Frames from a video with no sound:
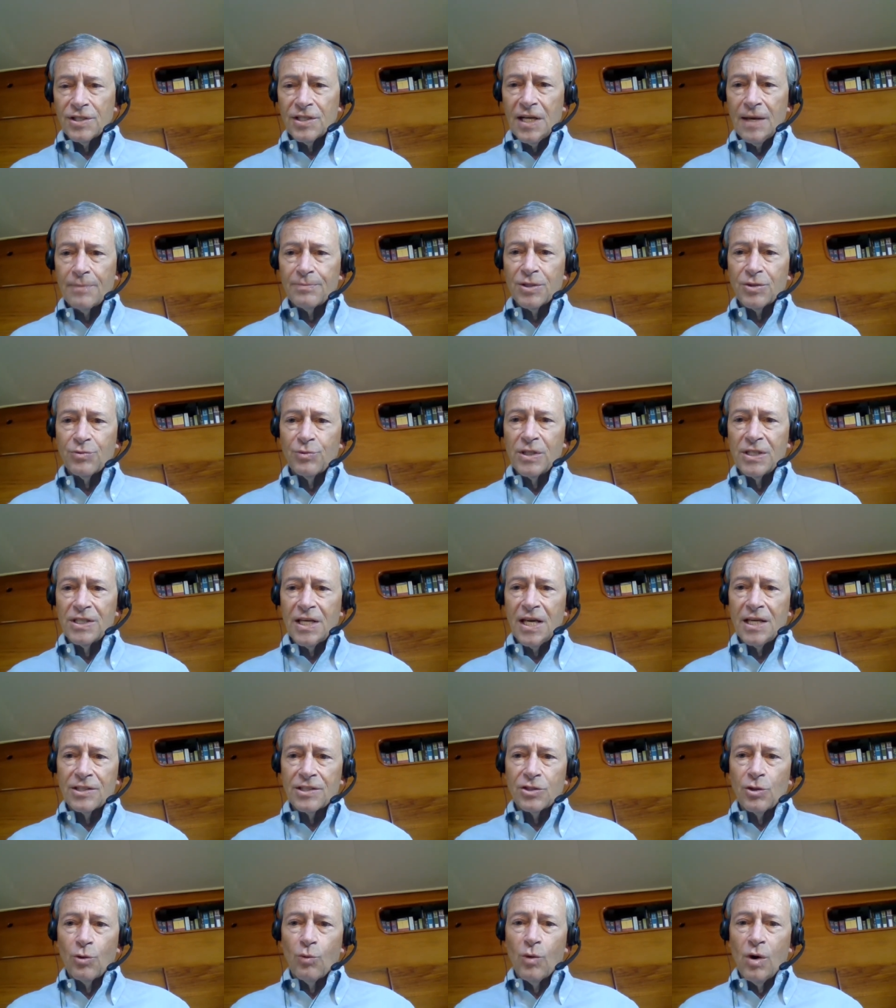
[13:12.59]
steps we
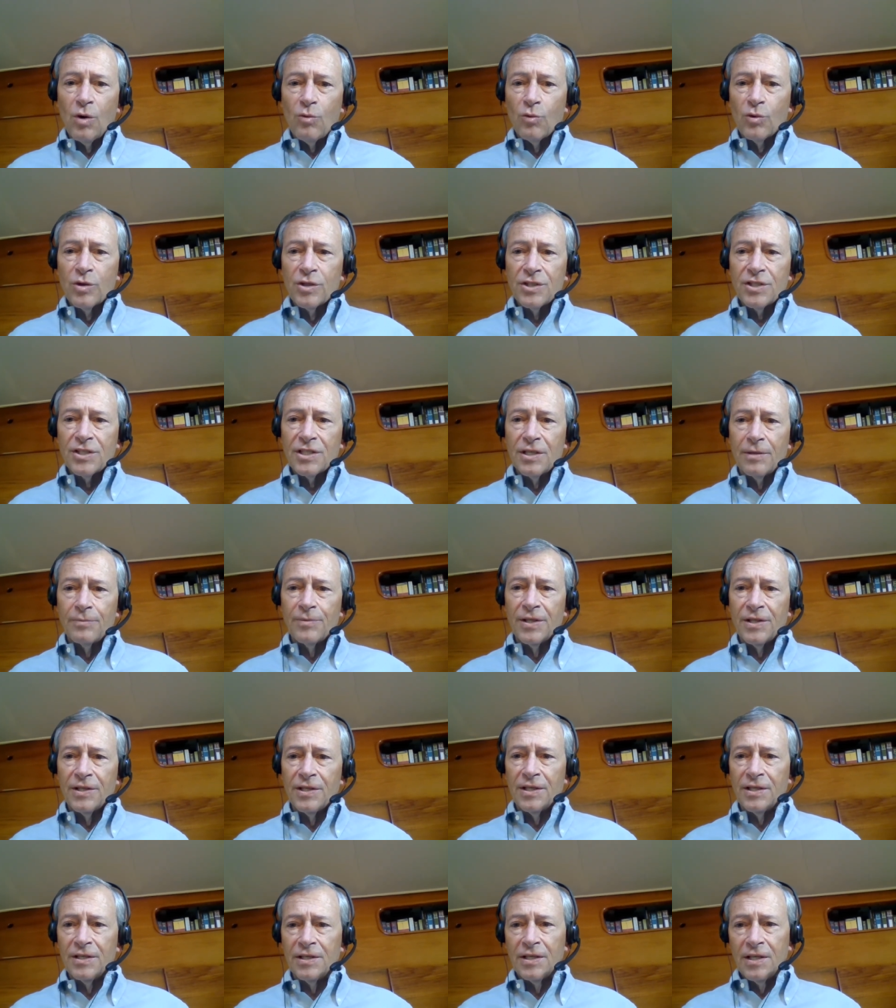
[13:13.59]
take. So what were some
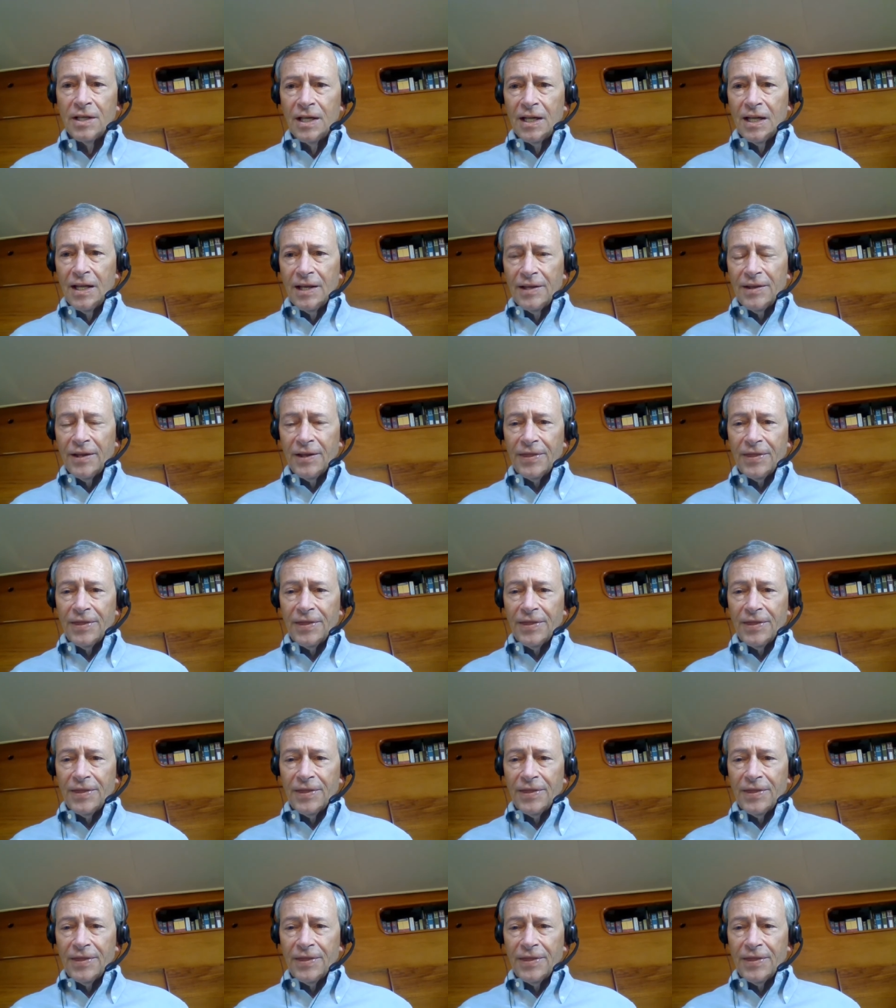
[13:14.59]
of the